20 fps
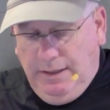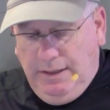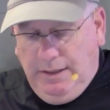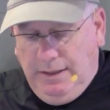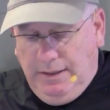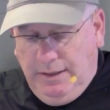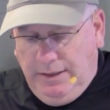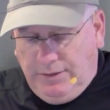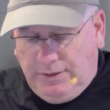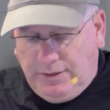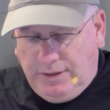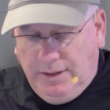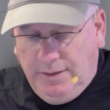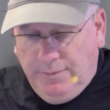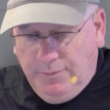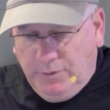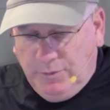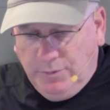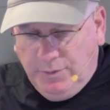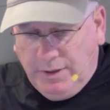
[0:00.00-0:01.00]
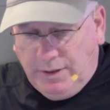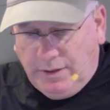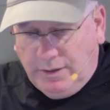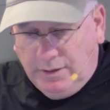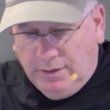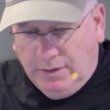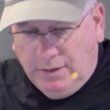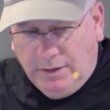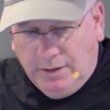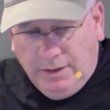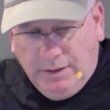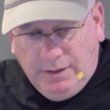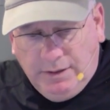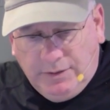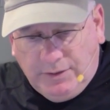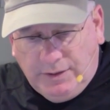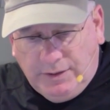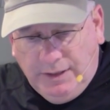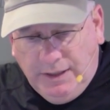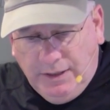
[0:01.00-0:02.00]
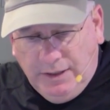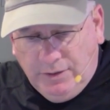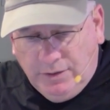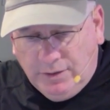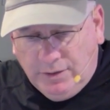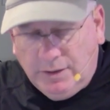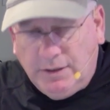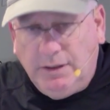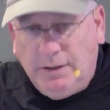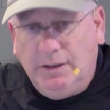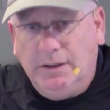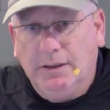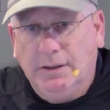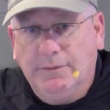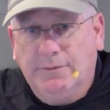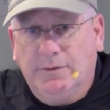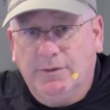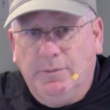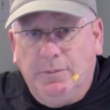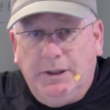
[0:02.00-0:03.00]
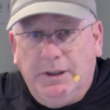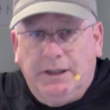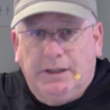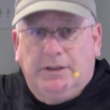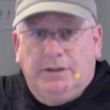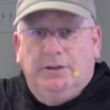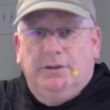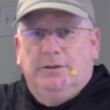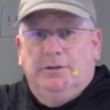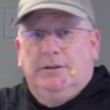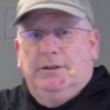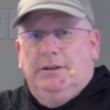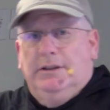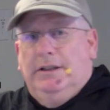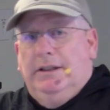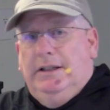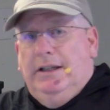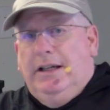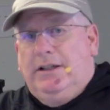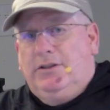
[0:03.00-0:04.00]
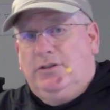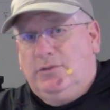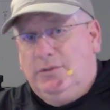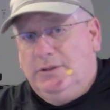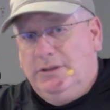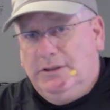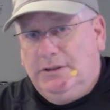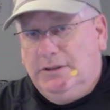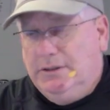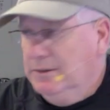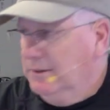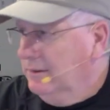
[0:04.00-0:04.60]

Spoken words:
this comes with all the standard FoMaKo extras.